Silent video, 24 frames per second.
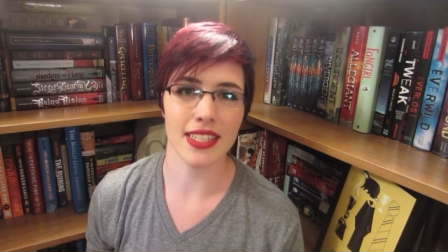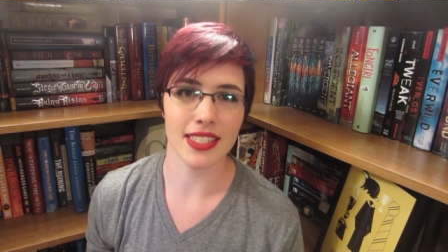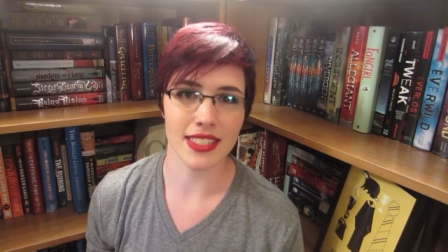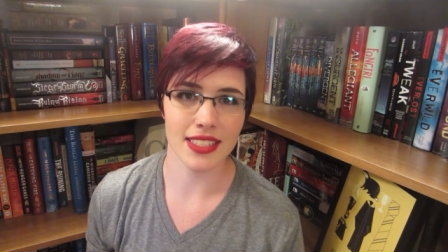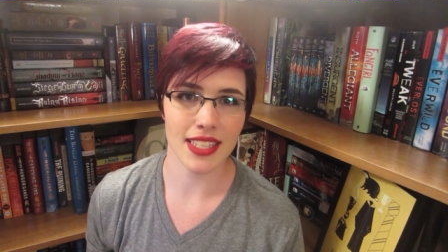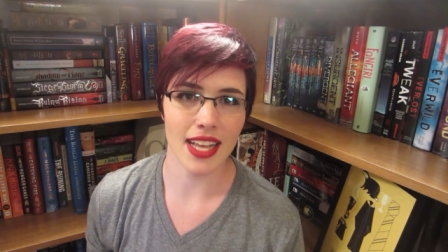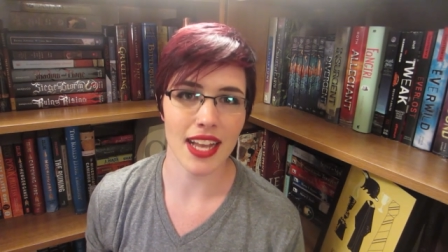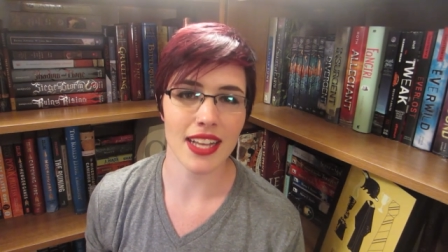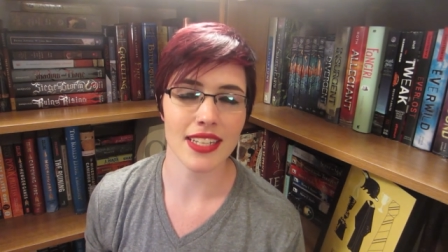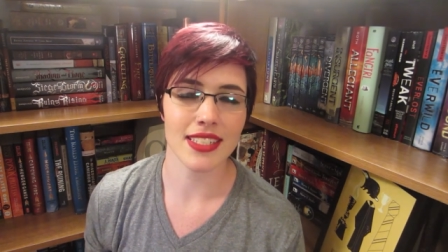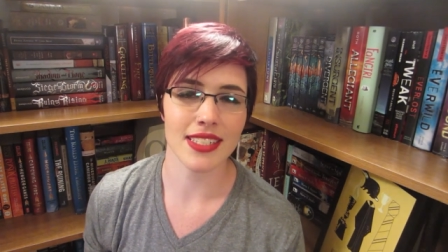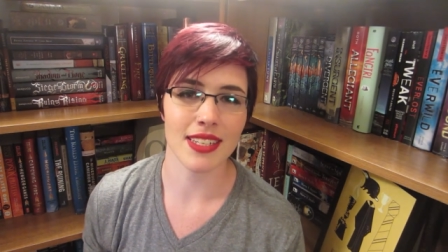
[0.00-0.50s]

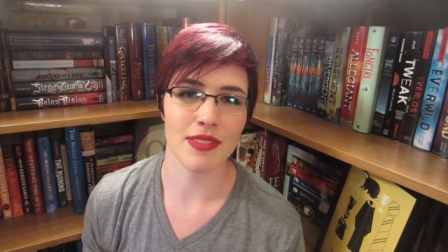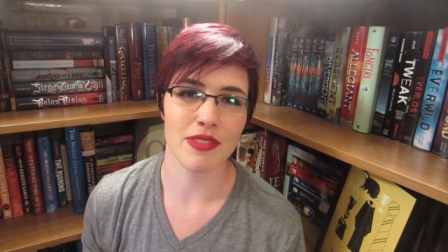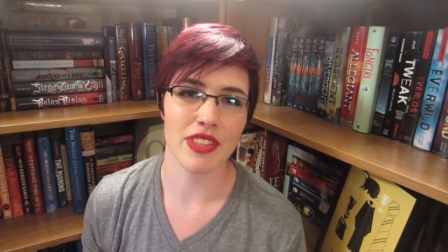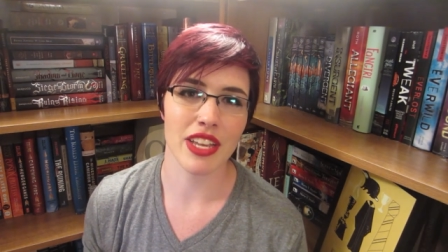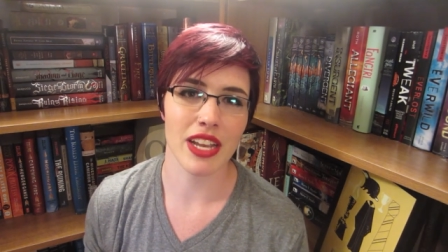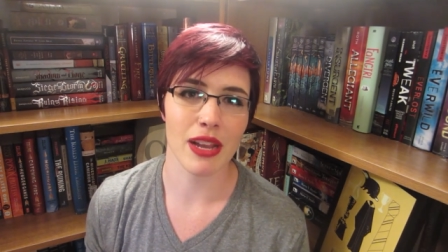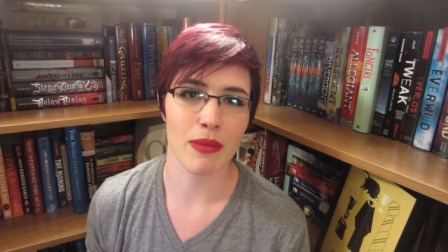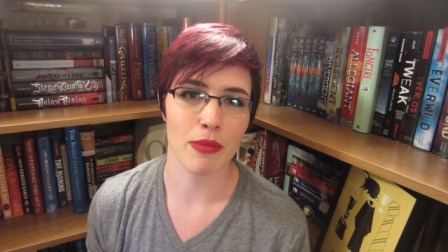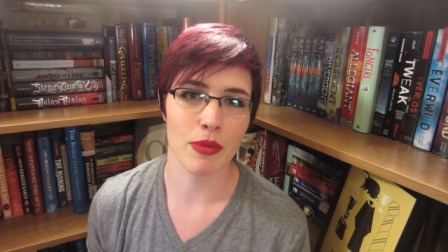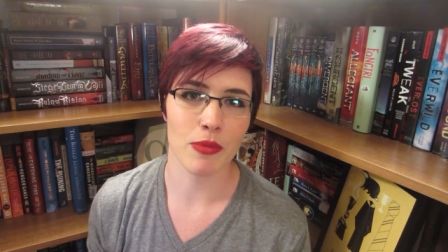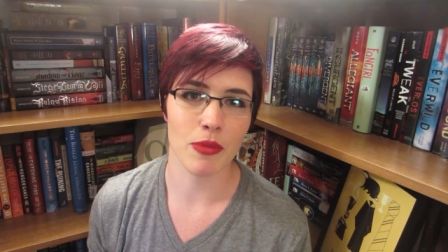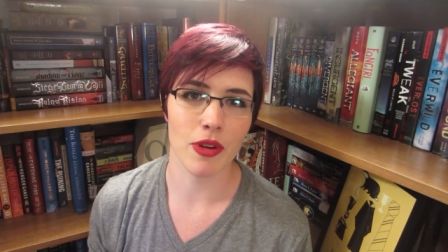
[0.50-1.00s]
exact same
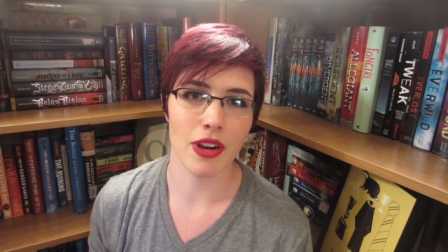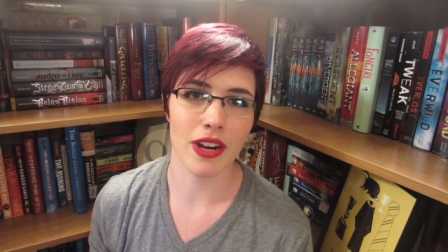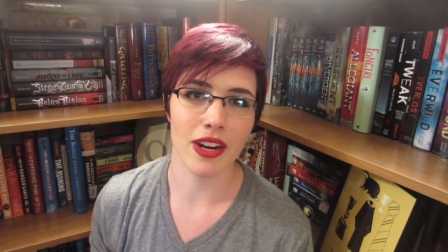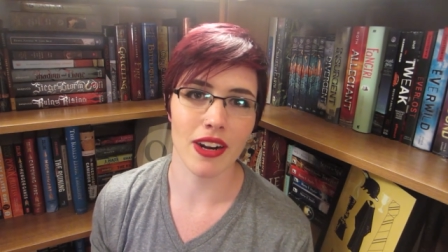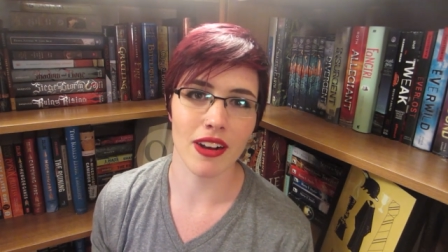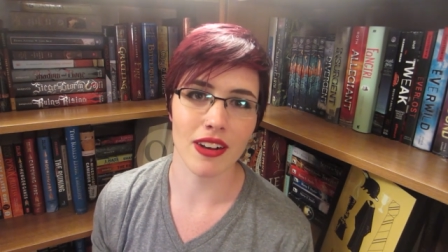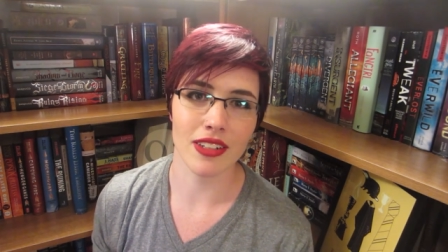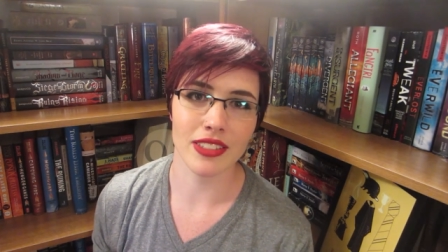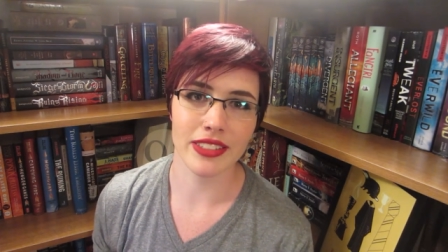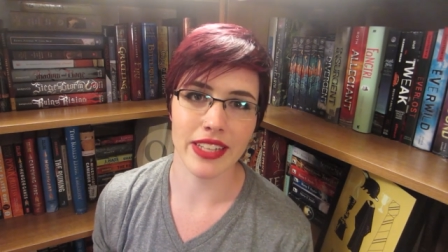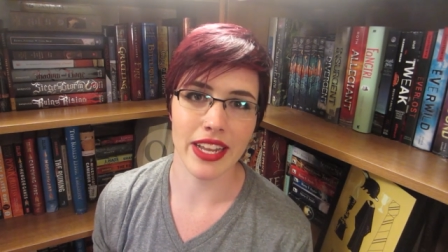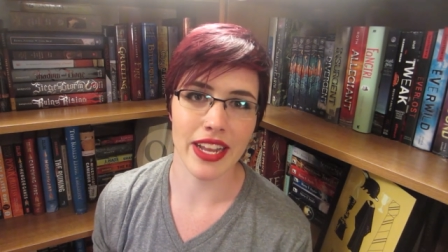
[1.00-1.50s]
thing I've been wearing
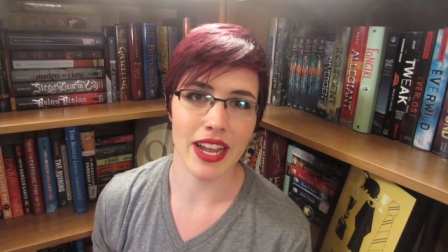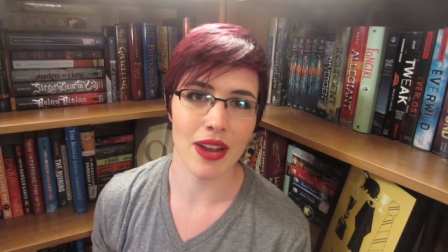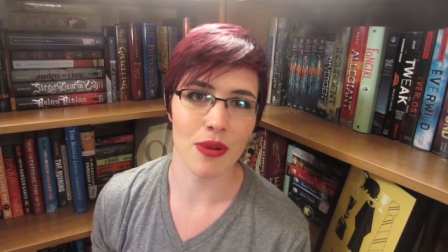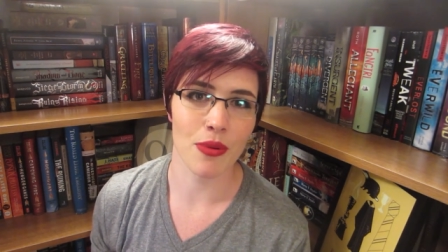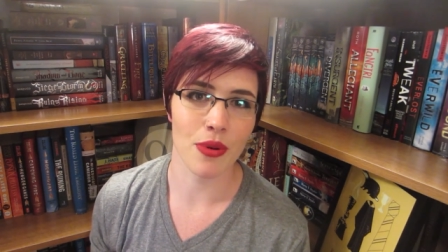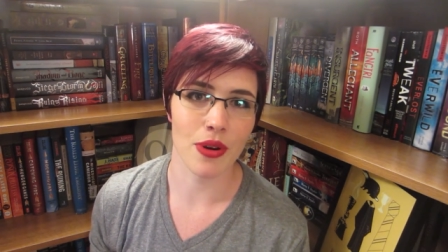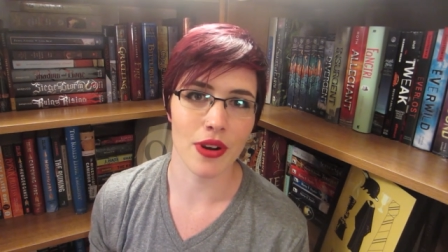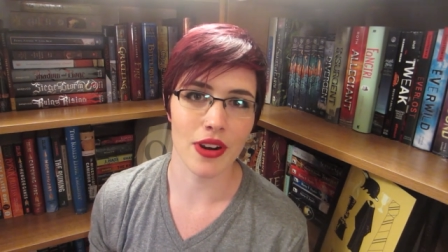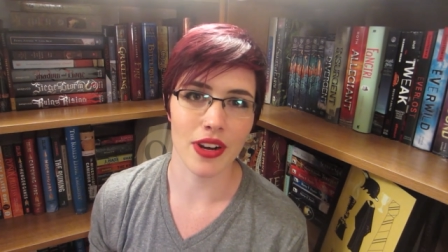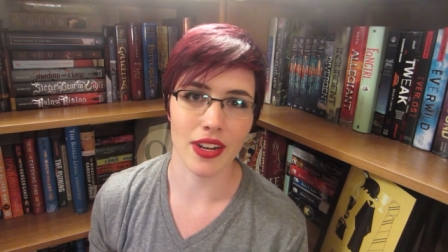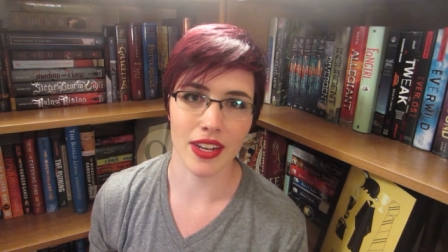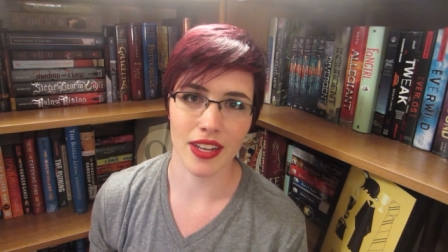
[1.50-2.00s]
all day at
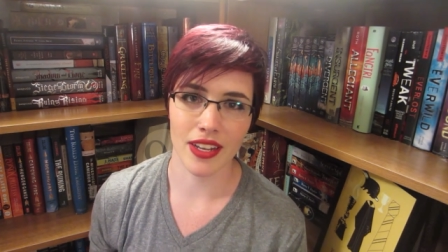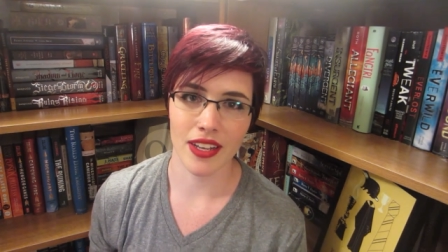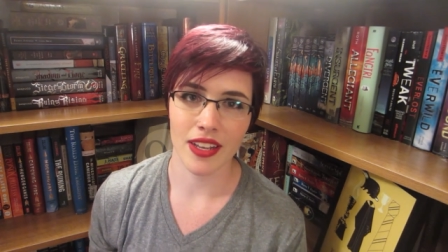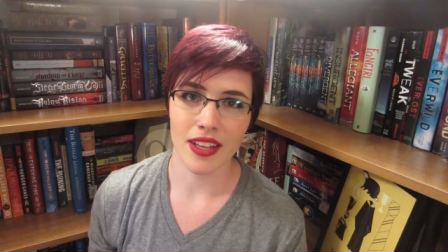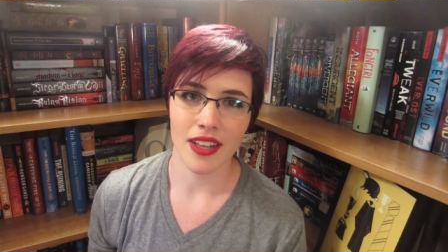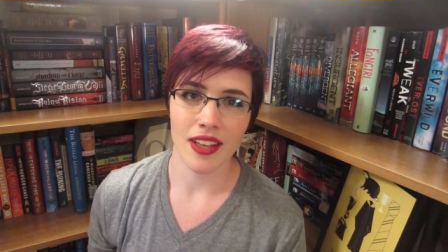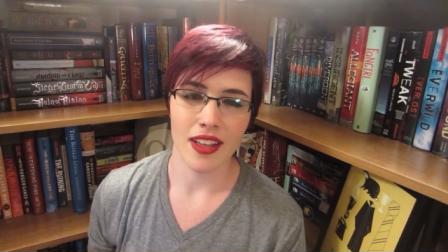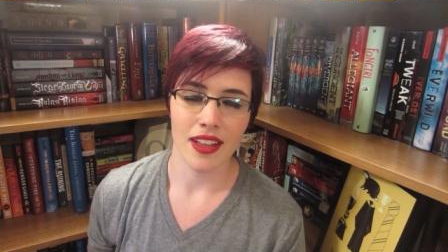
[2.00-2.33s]
work.